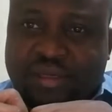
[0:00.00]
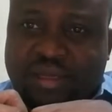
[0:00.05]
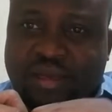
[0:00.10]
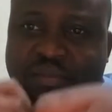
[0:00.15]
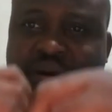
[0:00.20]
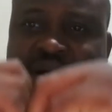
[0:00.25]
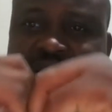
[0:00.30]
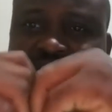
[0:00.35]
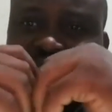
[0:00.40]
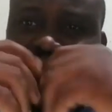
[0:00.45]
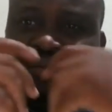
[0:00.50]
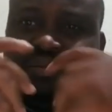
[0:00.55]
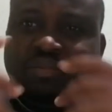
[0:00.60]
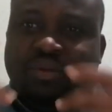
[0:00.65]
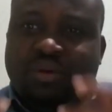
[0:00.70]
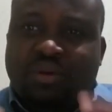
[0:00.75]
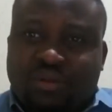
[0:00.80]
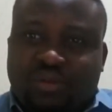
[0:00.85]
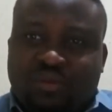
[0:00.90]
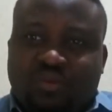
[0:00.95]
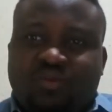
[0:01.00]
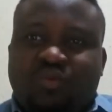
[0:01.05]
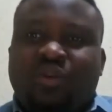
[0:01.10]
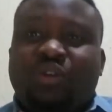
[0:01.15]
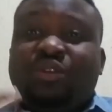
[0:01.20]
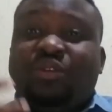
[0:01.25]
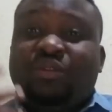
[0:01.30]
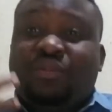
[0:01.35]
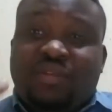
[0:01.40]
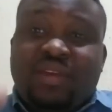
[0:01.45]
about your boss.
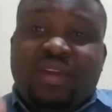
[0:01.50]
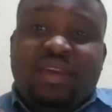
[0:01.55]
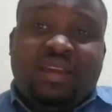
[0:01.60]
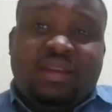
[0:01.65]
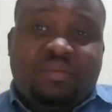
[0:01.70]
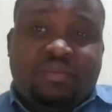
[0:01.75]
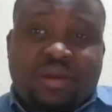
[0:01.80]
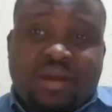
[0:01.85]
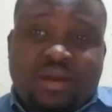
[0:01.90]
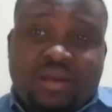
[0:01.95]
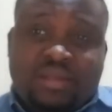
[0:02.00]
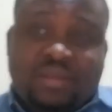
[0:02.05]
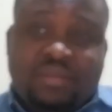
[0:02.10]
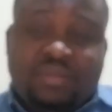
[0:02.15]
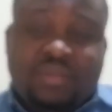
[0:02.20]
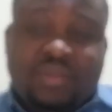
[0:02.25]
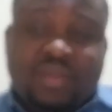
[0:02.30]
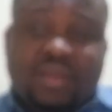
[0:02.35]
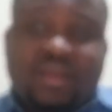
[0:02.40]
What you think about him,